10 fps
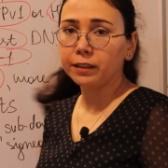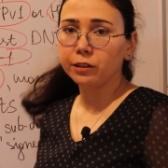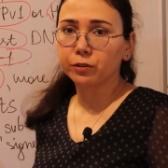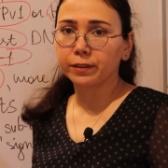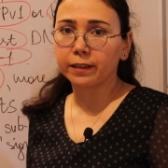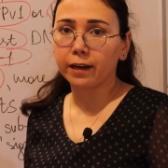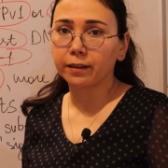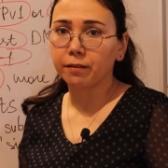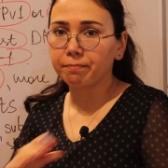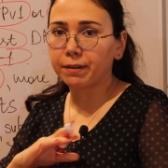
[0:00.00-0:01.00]
DDoS
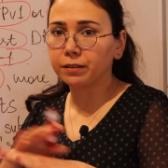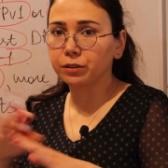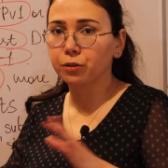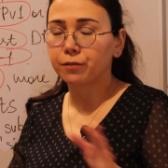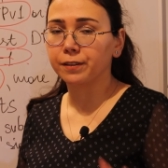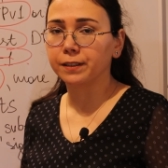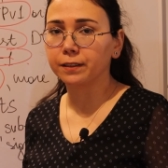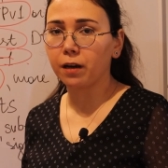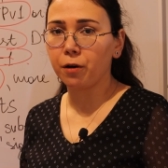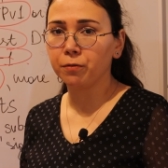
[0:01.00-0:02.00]
attack and the server is
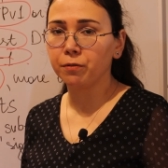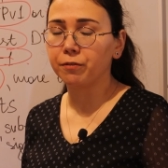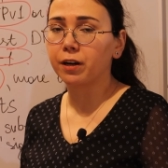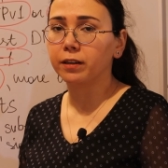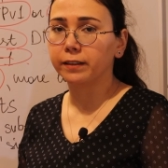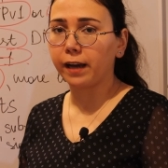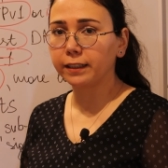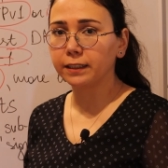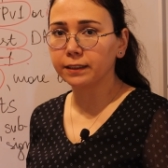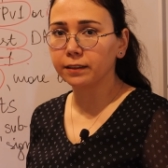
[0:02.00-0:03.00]
down, we can't
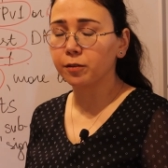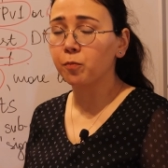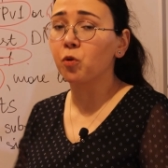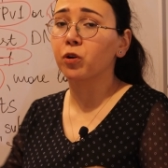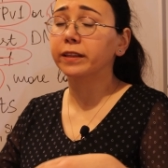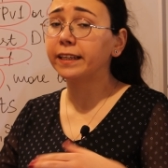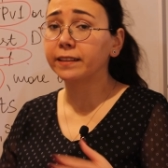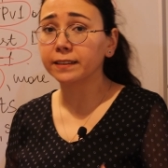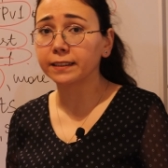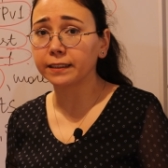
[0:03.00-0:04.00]
access it, more
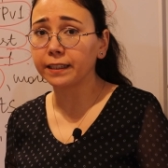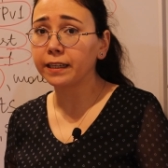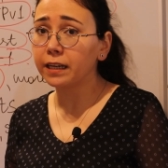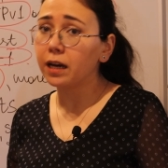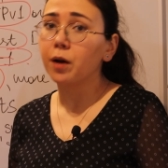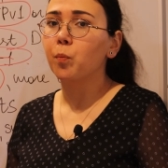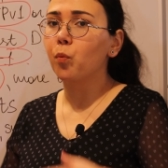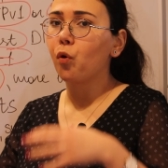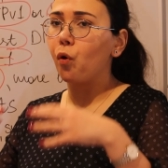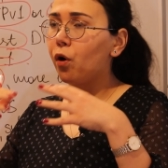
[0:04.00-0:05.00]
latency,
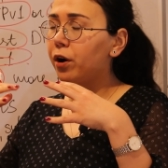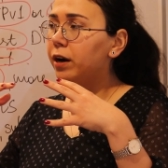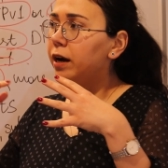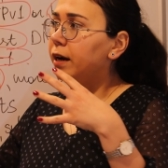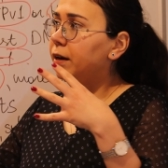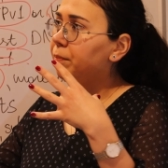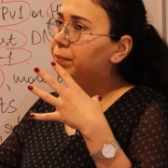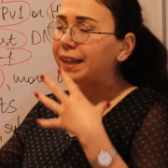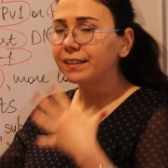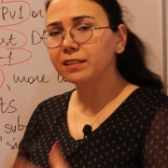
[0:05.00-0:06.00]
more
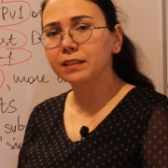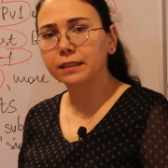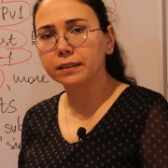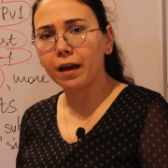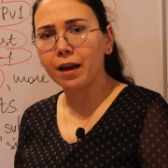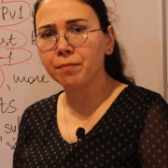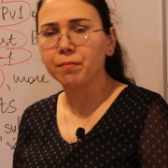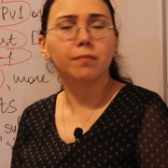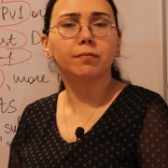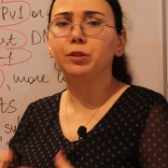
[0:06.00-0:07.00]
maintenance
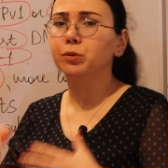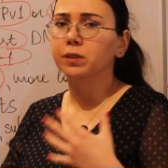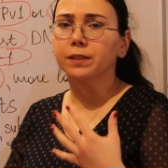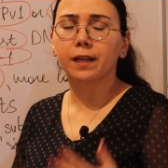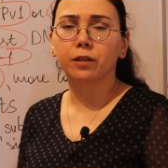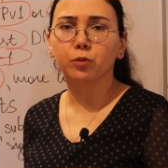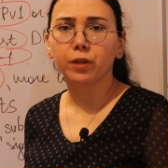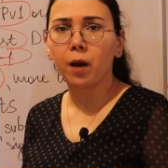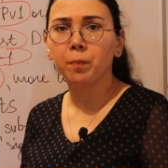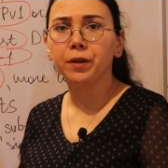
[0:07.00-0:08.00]
time, users are not
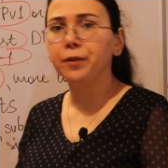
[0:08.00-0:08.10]
happy,